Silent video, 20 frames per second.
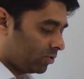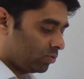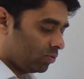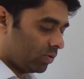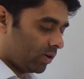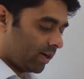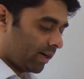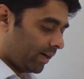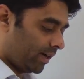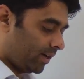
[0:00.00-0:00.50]
To
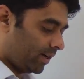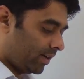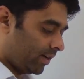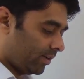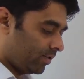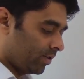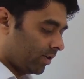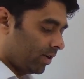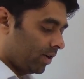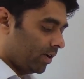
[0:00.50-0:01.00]
a height
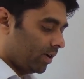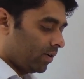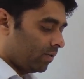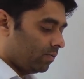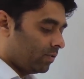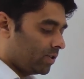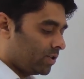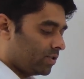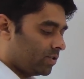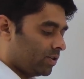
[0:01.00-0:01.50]
h
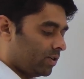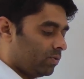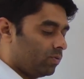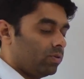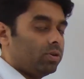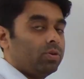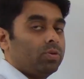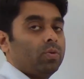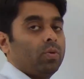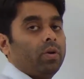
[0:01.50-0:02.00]
which is
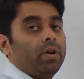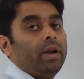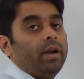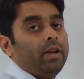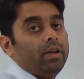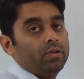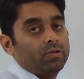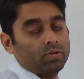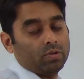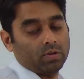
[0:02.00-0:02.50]
equal to
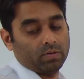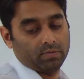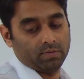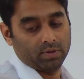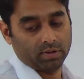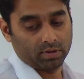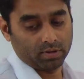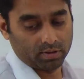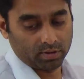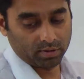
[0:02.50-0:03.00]
radius of
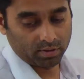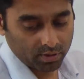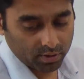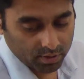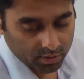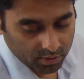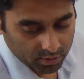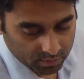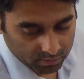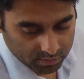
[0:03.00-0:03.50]
the Earth,
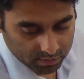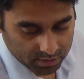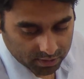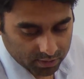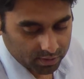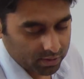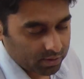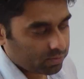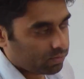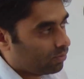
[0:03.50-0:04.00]
which
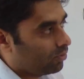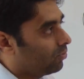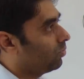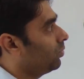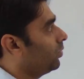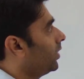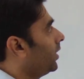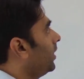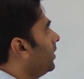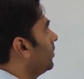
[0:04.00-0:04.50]
is equals to
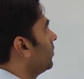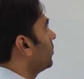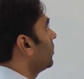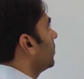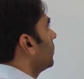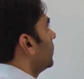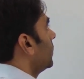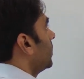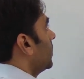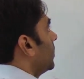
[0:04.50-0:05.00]
radius
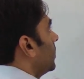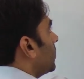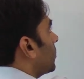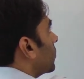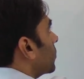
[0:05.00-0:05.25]
of the Earth.